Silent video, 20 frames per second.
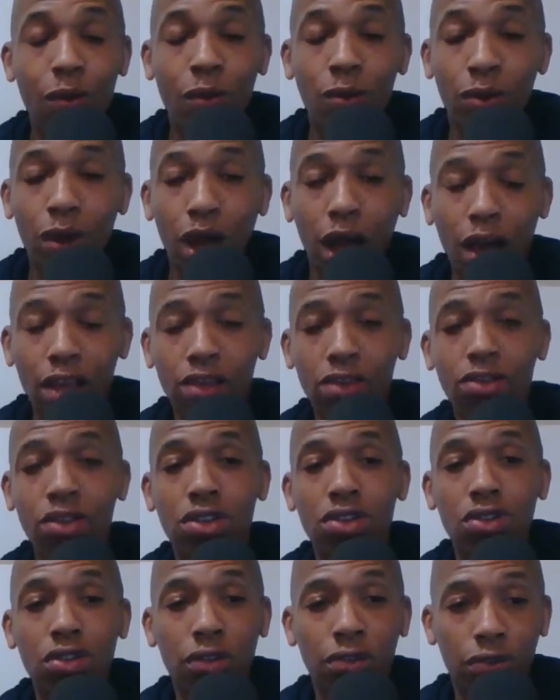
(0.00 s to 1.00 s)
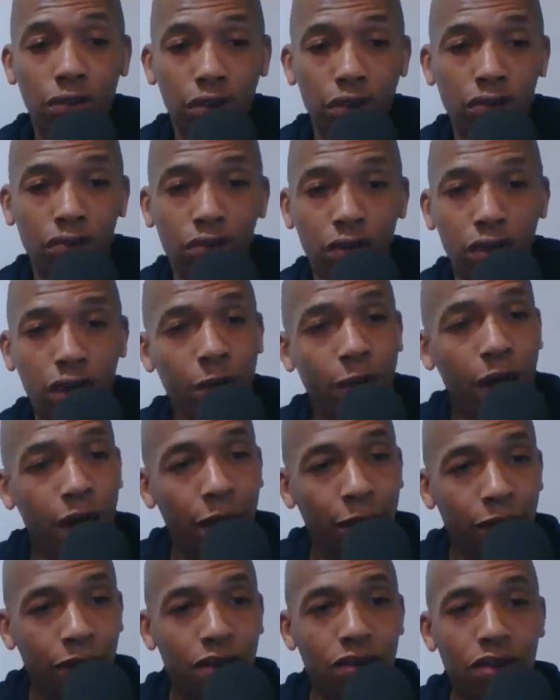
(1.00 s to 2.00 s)
Well, I used to do the first Free Your
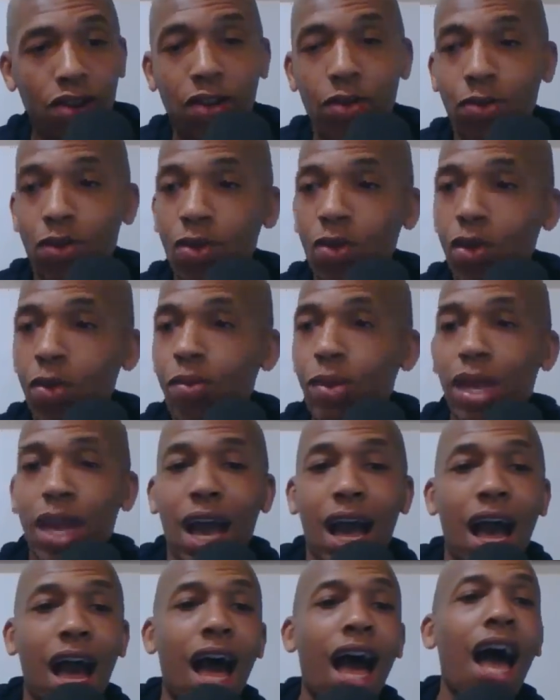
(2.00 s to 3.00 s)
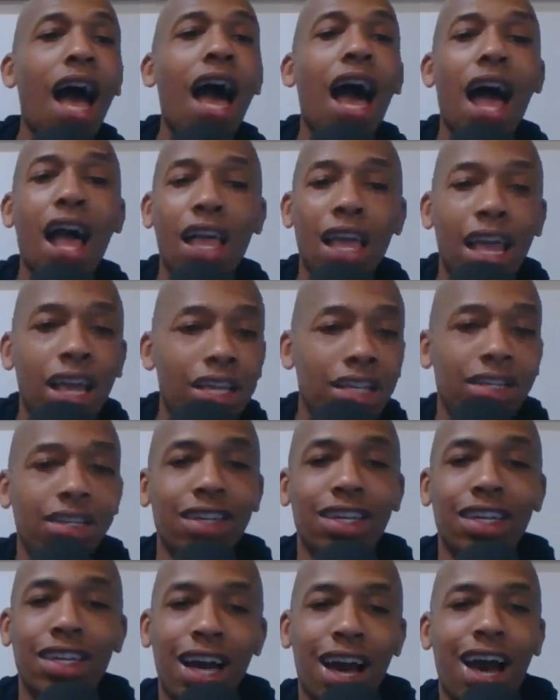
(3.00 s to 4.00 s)
Mind Project. We would be high as
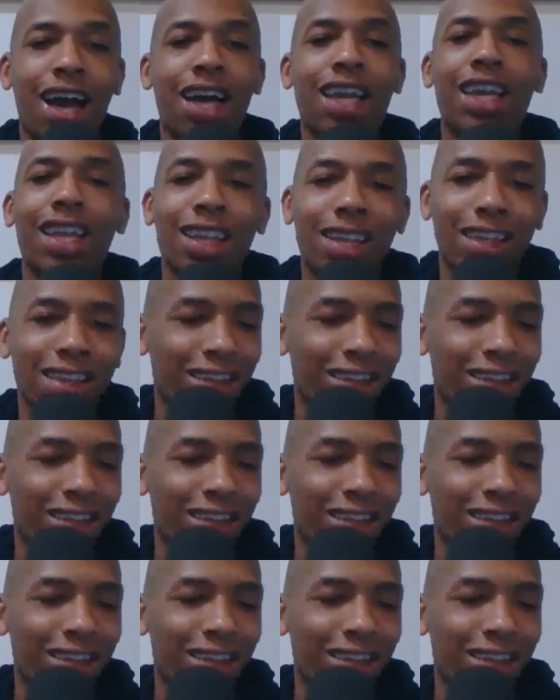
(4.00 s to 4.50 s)
a kite,